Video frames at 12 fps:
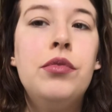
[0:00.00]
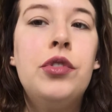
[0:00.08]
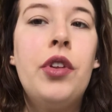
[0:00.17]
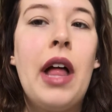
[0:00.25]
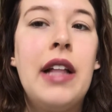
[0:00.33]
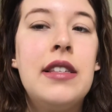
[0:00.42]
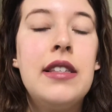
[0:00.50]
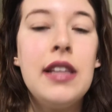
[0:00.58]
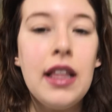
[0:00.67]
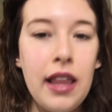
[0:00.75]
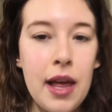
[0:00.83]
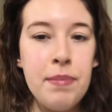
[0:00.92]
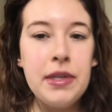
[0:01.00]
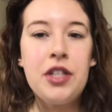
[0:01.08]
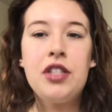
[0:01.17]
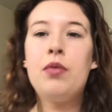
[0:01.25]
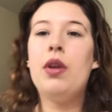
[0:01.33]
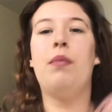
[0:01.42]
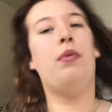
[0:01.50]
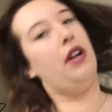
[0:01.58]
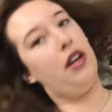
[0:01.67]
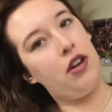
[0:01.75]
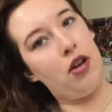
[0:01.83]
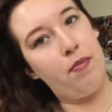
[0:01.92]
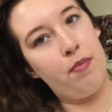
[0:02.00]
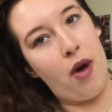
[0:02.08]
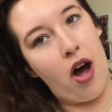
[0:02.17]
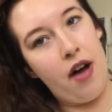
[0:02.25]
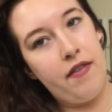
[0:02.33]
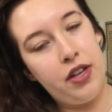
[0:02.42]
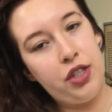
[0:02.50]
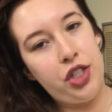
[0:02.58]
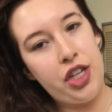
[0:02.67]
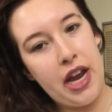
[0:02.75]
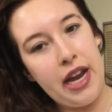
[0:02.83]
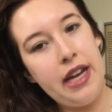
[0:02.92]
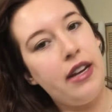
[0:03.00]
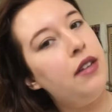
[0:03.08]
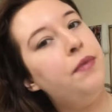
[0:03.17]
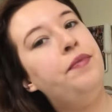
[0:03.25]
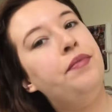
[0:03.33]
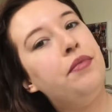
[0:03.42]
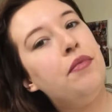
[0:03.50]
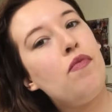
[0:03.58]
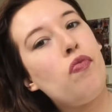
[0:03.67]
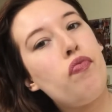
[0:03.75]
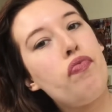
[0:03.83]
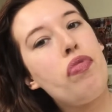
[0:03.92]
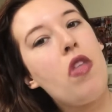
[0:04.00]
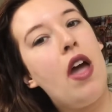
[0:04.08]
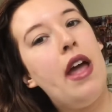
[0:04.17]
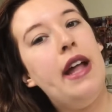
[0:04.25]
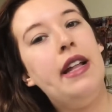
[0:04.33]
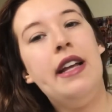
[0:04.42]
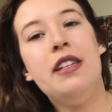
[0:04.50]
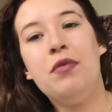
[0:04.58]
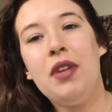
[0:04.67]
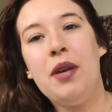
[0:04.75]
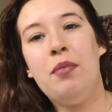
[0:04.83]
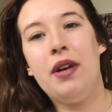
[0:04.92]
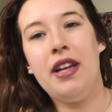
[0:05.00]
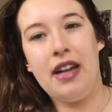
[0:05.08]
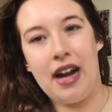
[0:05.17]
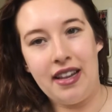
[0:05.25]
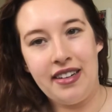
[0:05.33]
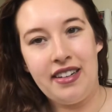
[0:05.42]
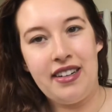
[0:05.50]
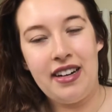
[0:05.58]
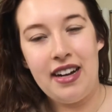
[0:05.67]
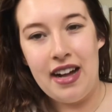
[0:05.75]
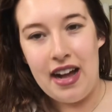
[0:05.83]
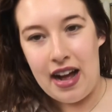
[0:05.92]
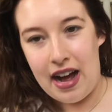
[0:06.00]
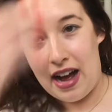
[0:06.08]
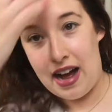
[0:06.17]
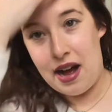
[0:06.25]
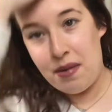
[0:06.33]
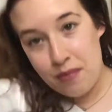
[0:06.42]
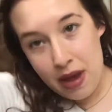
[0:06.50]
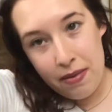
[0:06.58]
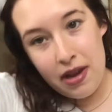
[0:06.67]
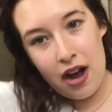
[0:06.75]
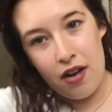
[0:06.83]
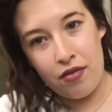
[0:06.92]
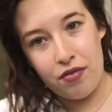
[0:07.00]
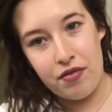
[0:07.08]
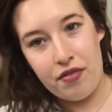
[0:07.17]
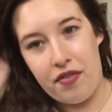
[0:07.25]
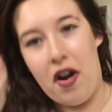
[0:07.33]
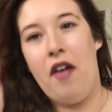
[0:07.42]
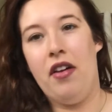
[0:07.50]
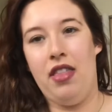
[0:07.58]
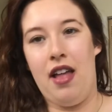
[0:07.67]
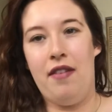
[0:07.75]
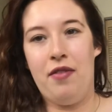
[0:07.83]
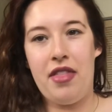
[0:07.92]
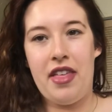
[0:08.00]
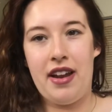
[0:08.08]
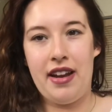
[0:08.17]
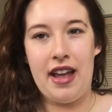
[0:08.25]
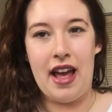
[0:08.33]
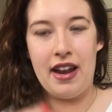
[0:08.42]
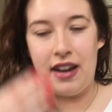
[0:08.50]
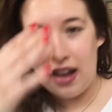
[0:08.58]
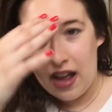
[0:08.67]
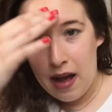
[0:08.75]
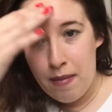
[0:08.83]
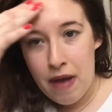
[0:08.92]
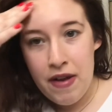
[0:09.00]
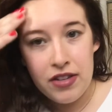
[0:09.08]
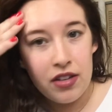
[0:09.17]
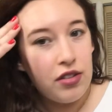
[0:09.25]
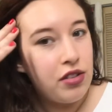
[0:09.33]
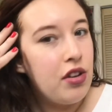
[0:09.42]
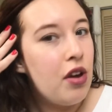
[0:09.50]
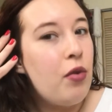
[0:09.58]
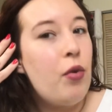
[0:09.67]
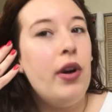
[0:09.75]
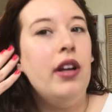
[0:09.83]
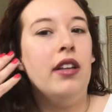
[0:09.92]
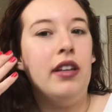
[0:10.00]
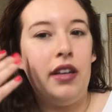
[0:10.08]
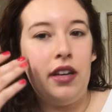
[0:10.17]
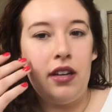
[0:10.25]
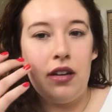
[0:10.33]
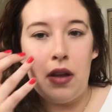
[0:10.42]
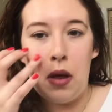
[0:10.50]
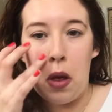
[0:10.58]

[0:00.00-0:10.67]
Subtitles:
So that's the lips. It's just a really pretty mauve shade. It is a really pretty color. Maybe I'll fall in love with it again. My face looks so oily.